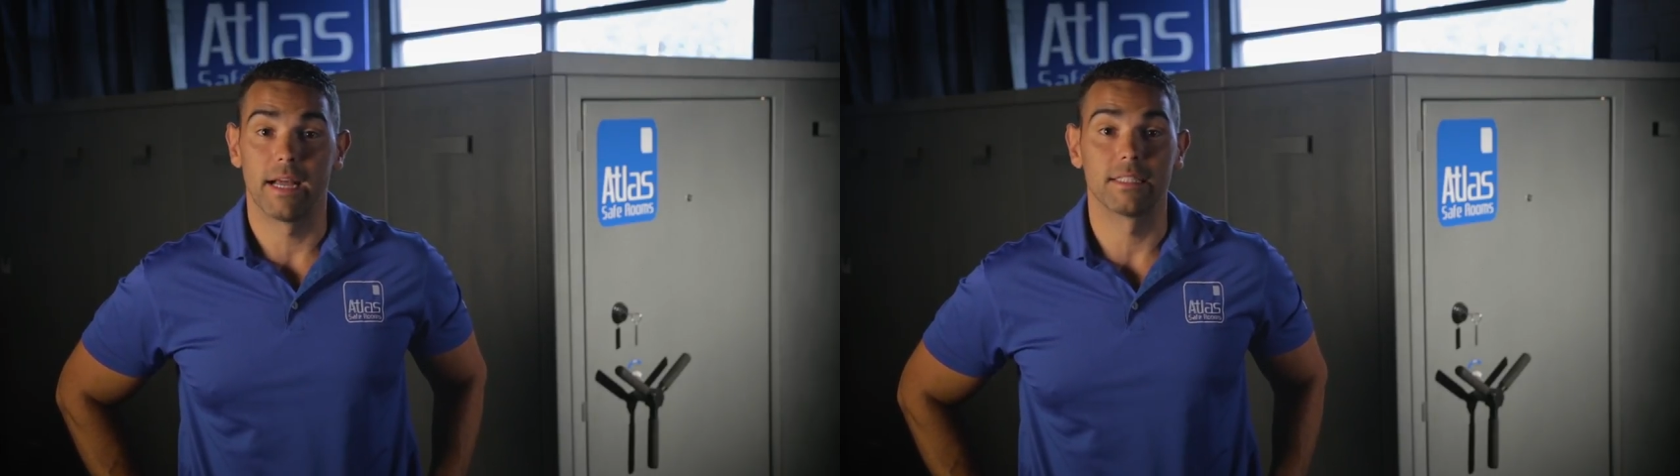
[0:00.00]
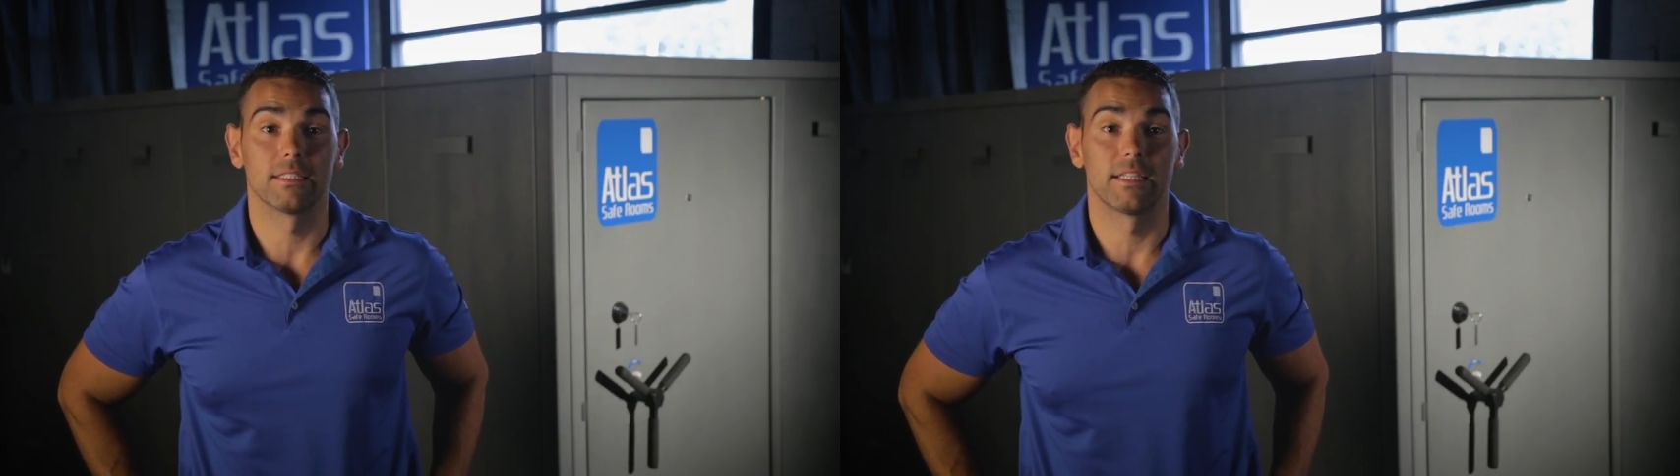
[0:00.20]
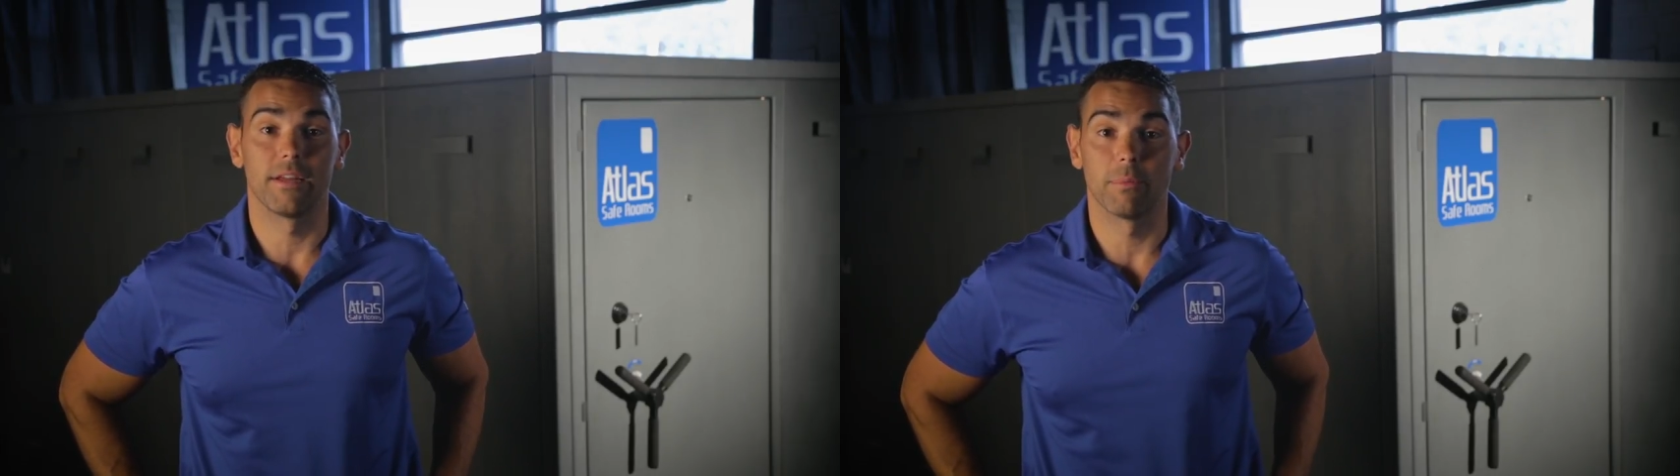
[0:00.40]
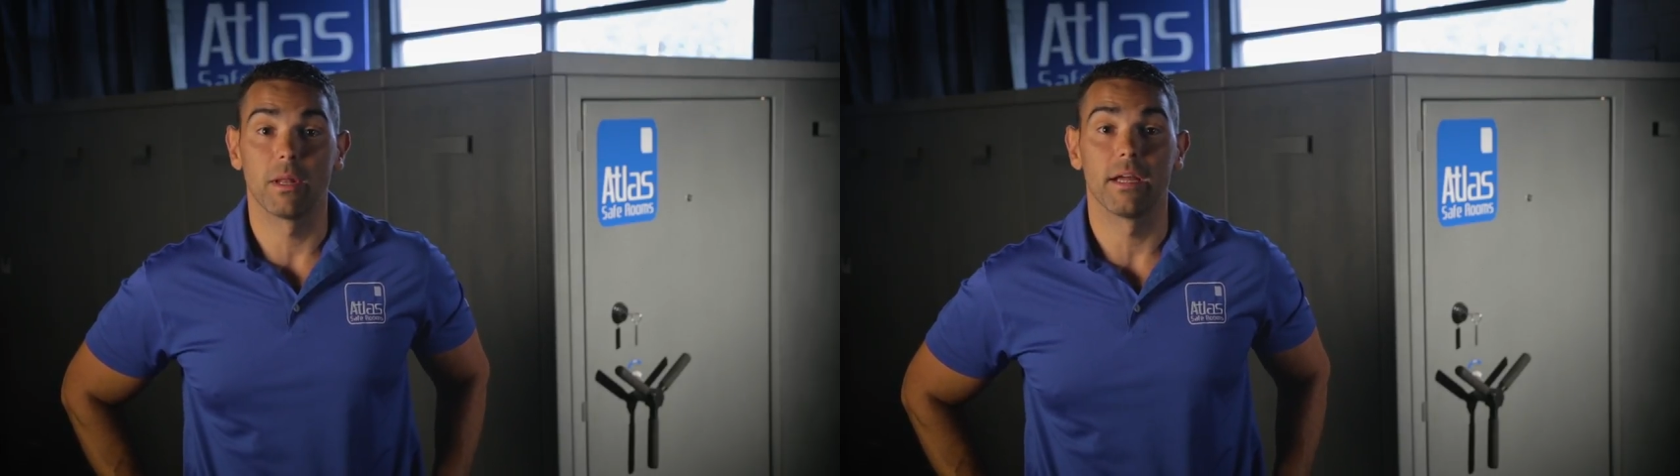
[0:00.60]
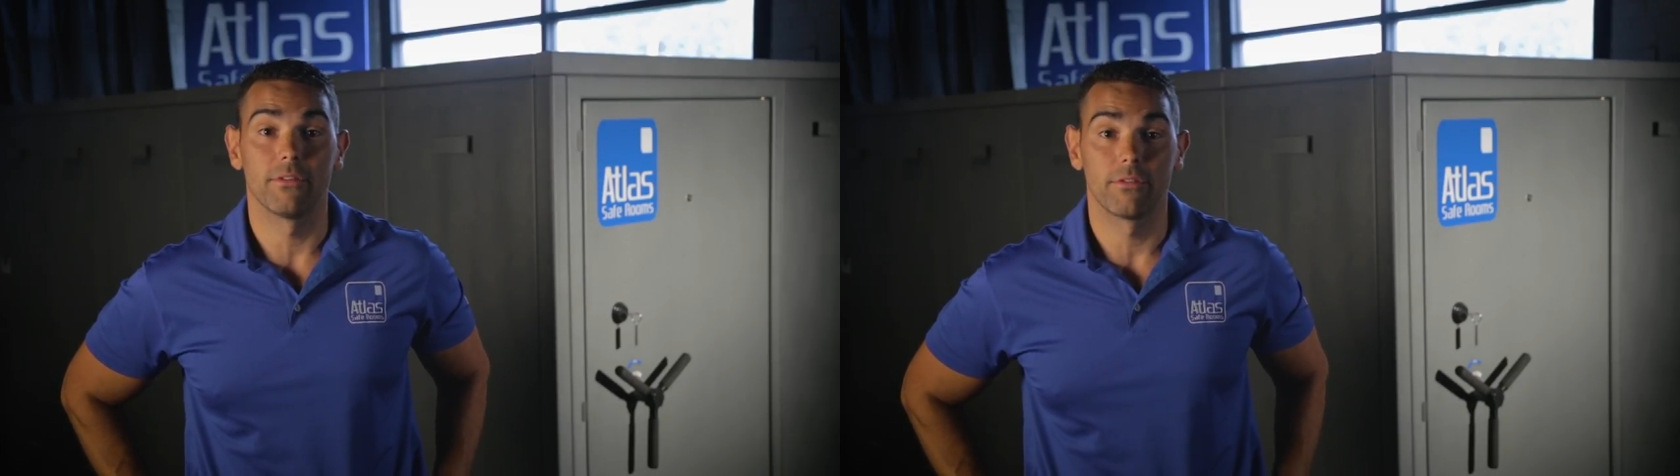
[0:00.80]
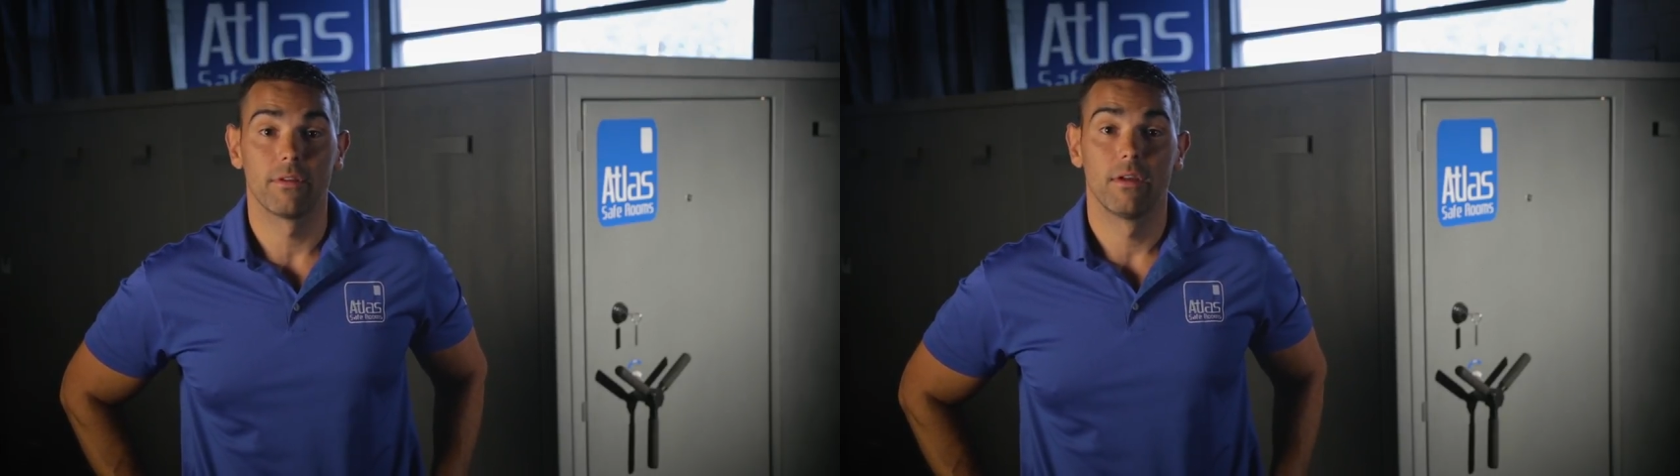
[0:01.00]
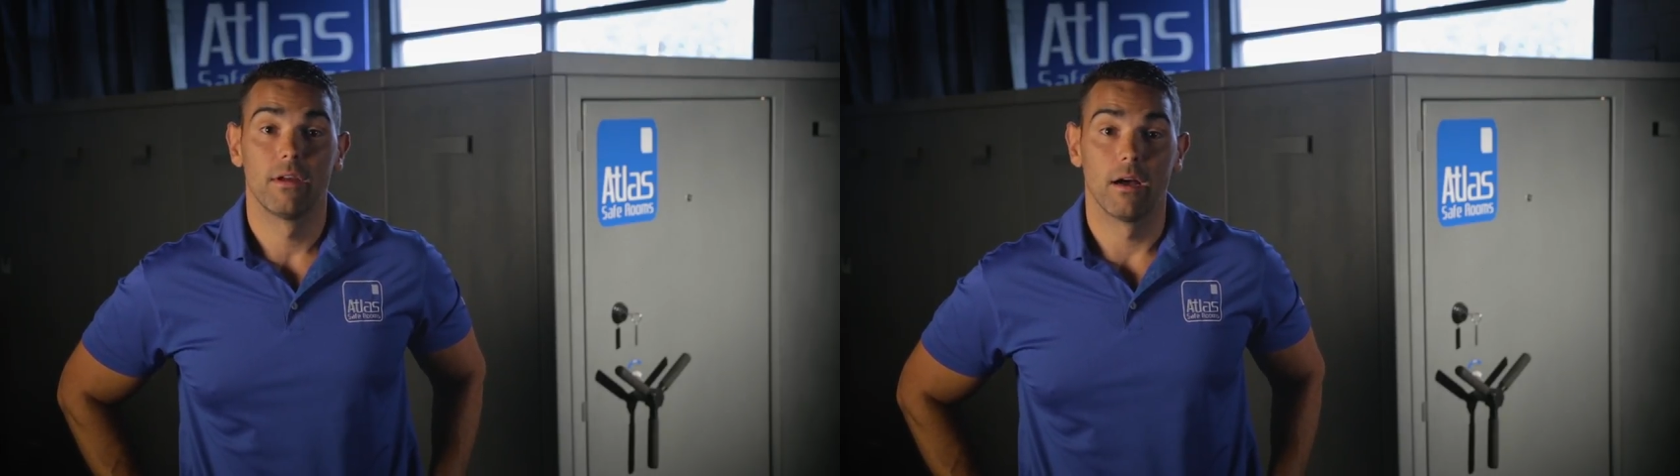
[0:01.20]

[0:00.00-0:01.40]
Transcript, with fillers: and has a safe place